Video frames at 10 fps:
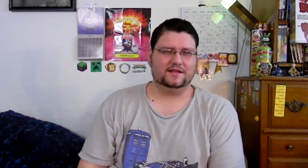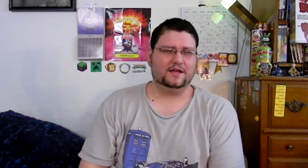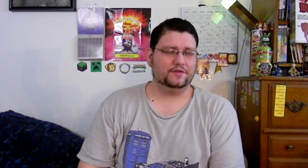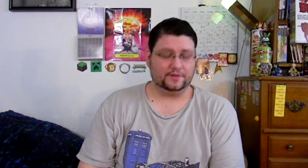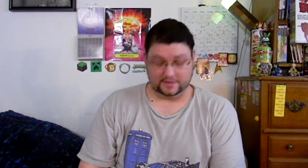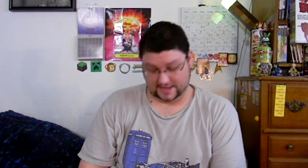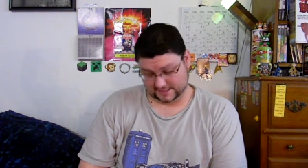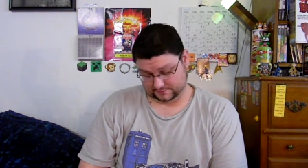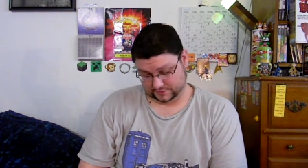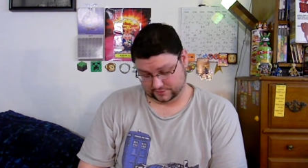other than
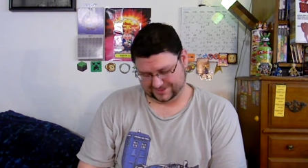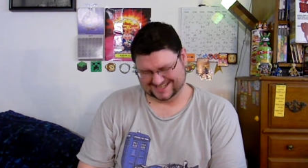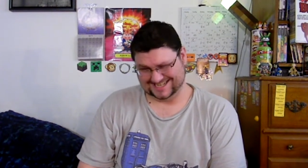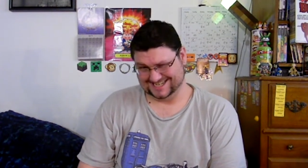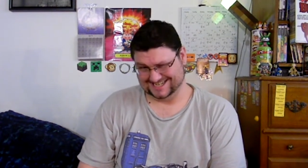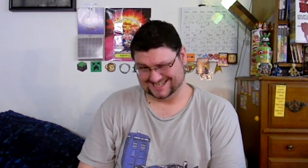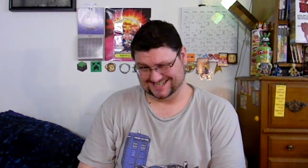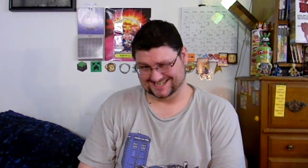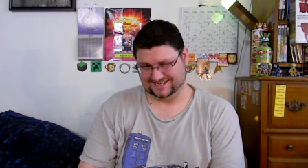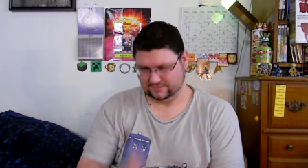last month.
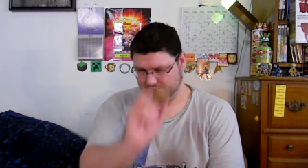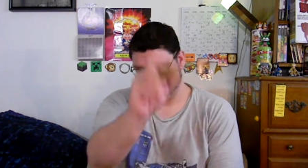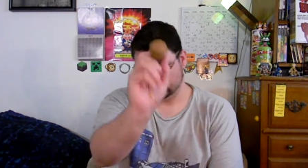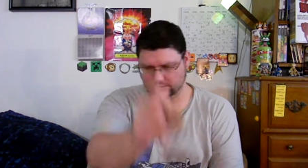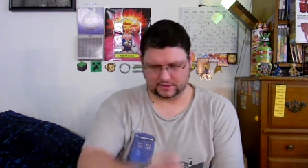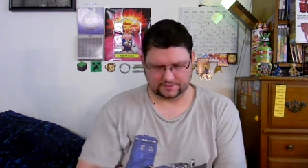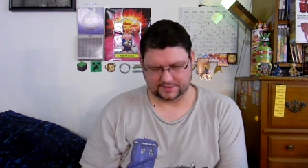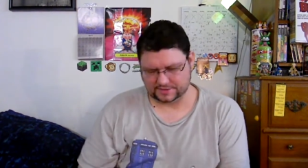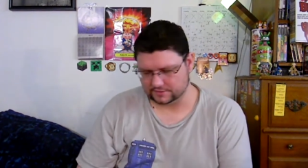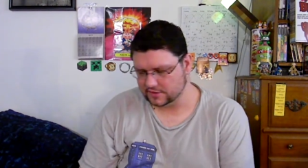Video
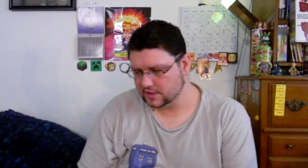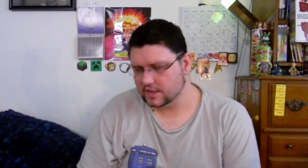coming soon.